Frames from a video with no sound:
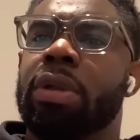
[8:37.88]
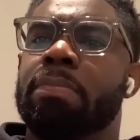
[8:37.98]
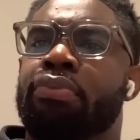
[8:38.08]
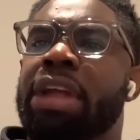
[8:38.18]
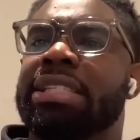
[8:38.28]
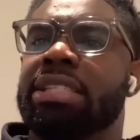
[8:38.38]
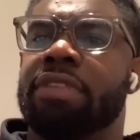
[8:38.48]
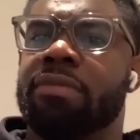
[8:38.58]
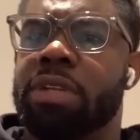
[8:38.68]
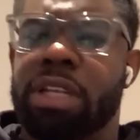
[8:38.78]
impressive,
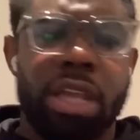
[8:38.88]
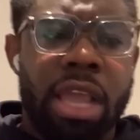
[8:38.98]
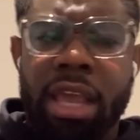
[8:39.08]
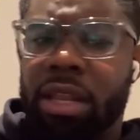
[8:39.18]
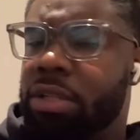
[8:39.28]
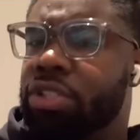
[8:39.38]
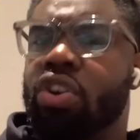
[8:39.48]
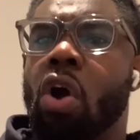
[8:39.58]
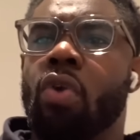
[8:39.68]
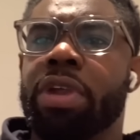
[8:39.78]
haven't he?
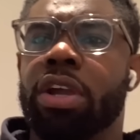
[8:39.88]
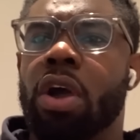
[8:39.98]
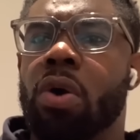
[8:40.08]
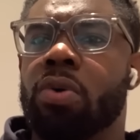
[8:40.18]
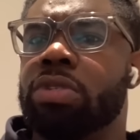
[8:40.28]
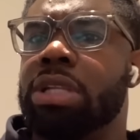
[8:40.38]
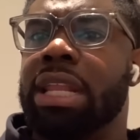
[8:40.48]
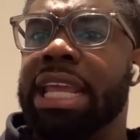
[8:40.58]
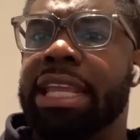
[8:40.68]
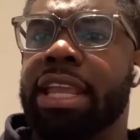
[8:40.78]
Scoring goals,
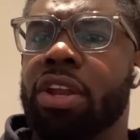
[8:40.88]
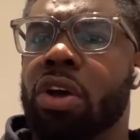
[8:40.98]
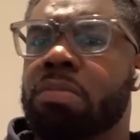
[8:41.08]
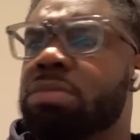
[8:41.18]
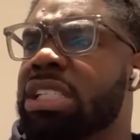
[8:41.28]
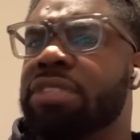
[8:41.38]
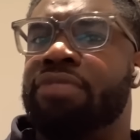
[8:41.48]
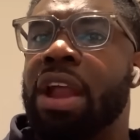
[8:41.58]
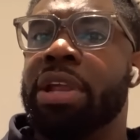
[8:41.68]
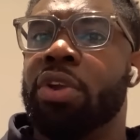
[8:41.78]
linking up, he's
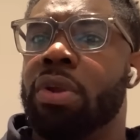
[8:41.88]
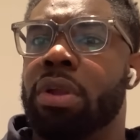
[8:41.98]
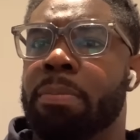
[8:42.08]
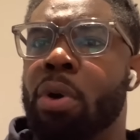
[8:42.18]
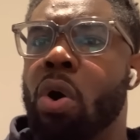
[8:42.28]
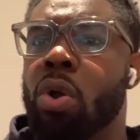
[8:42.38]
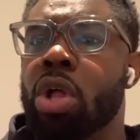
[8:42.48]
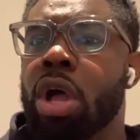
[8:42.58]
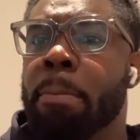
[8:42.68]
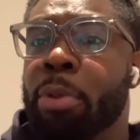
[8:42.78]
very good on the
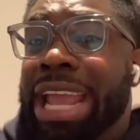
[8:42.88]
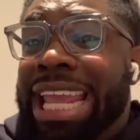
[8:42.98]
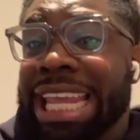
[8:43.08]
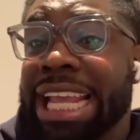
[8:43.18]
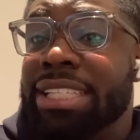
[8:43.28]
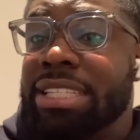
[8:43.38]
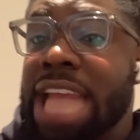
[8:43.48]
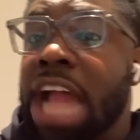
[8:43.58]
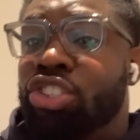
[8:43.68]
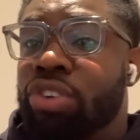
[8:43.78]
ball. But he is
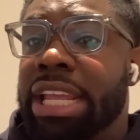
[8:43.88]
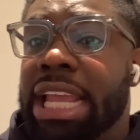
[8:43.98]
naturally